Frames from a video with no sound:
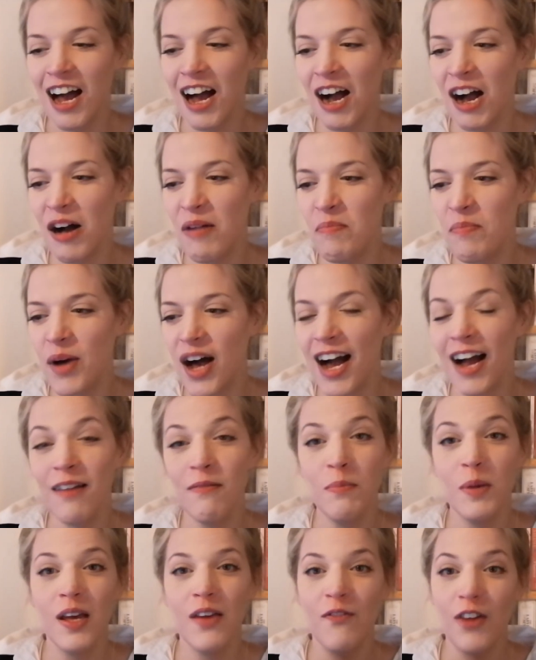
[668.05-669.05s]
Uh, but
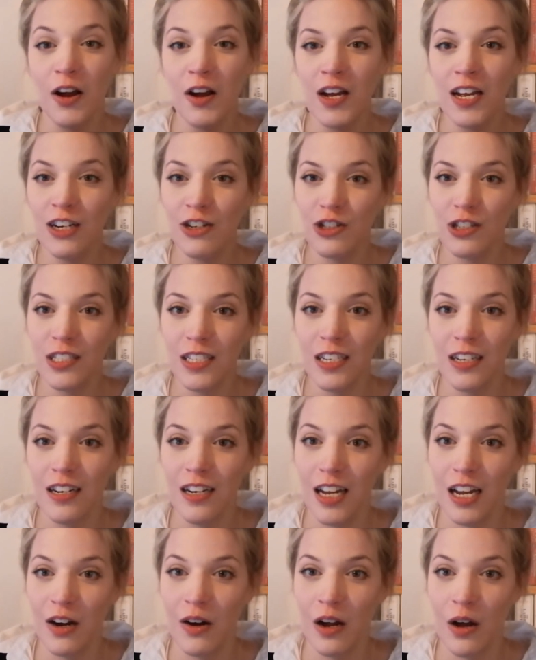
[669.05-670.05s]
I'd be very interested in
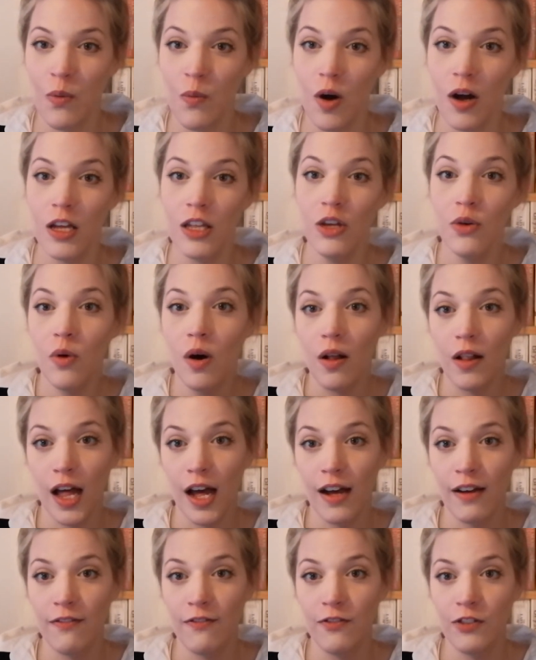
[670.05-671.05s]
hearing what you all
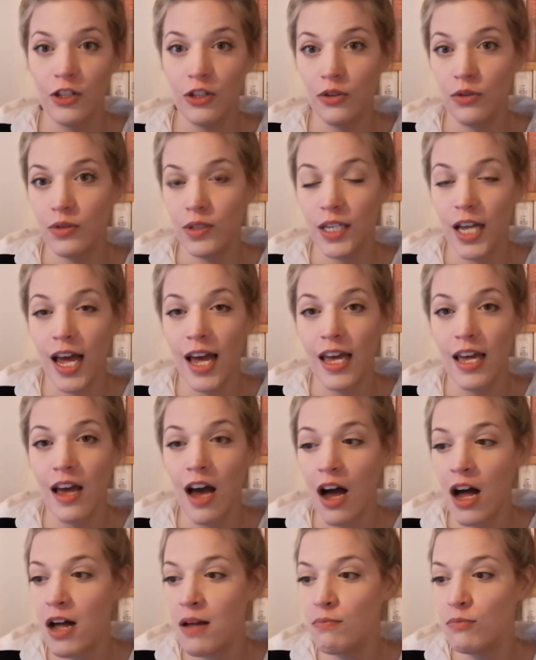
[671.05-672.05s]
have to say.
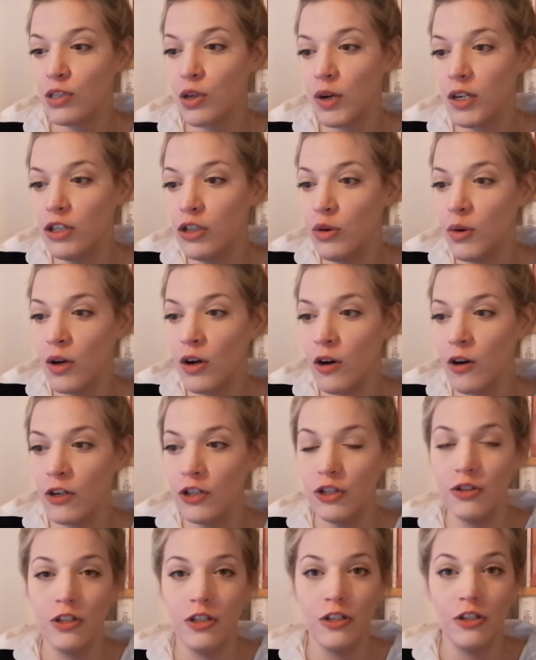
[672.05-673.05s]
Um, so I do
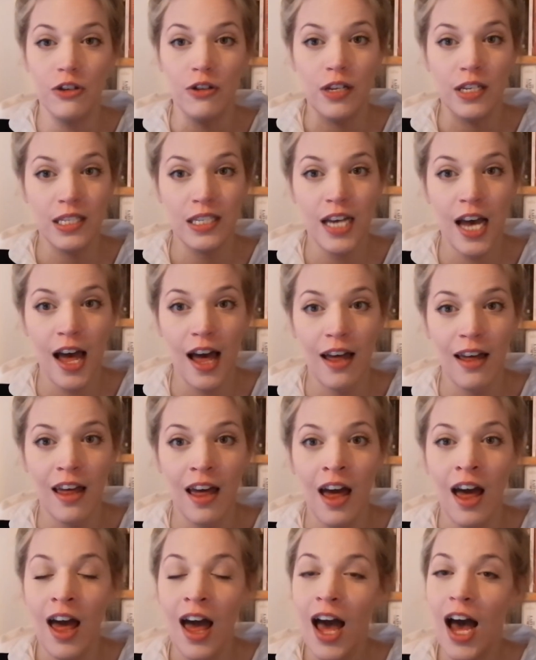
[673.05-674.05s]
encourage you to do this tag.
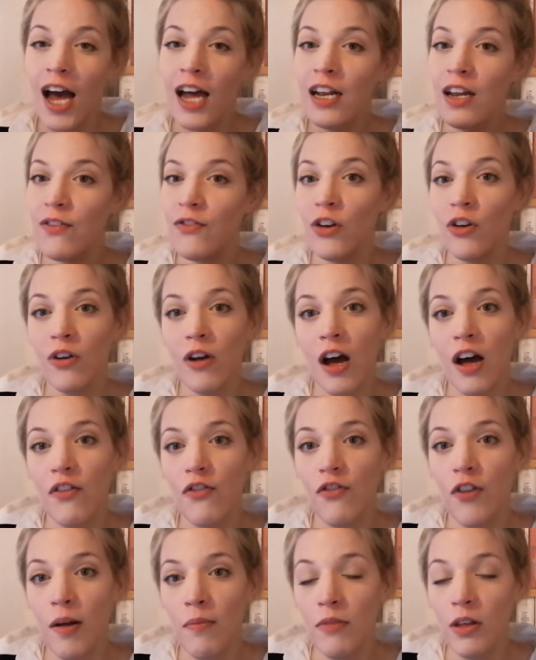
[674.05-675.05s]
And if you're not
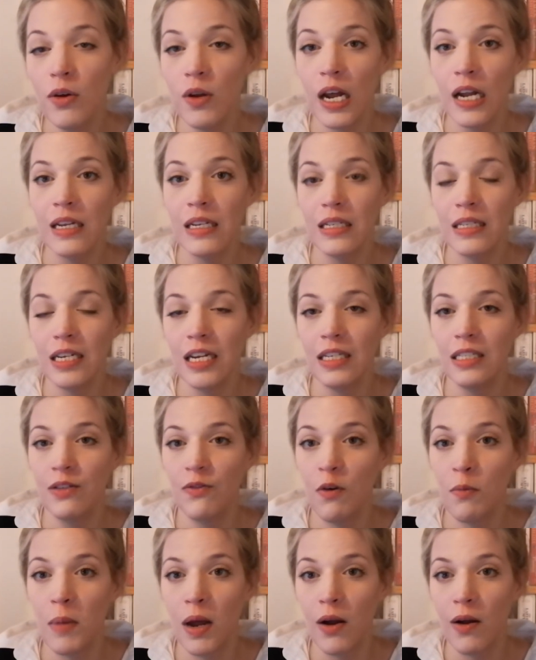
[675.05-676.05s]
from the United States of
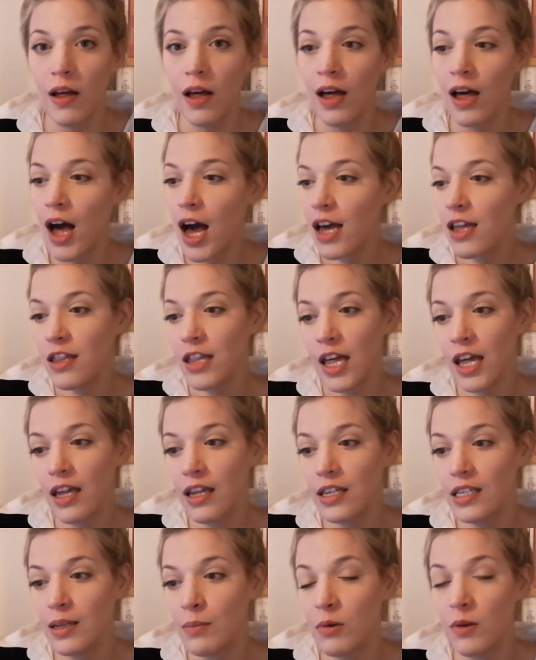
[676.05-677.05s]
America, I
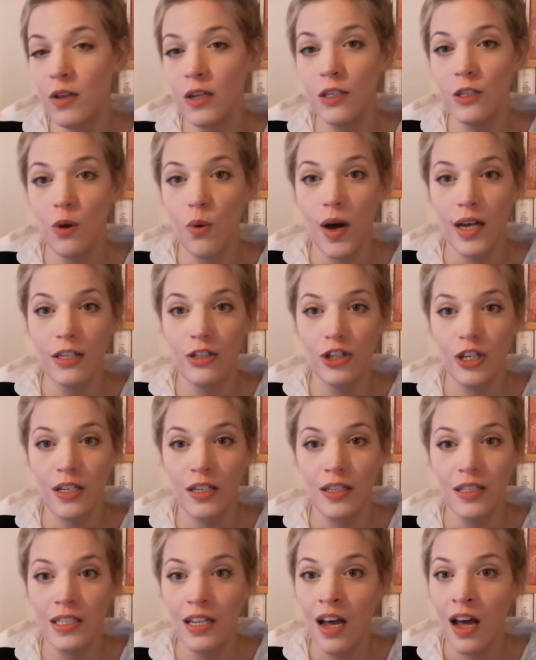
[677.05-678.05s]
think some of these
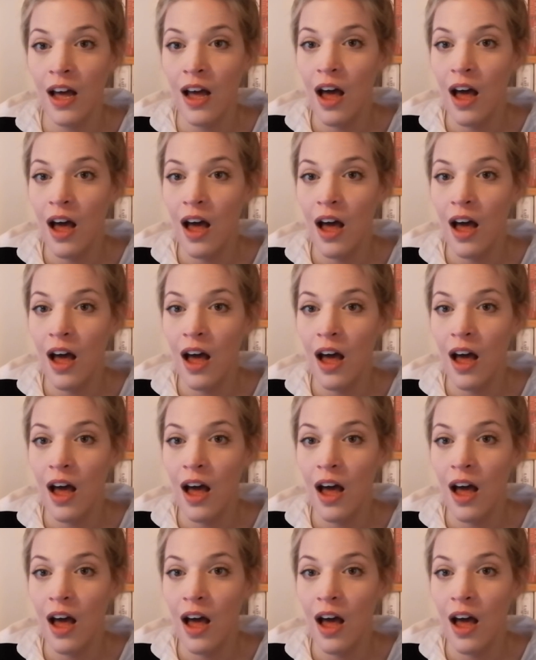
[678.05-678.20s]
questions.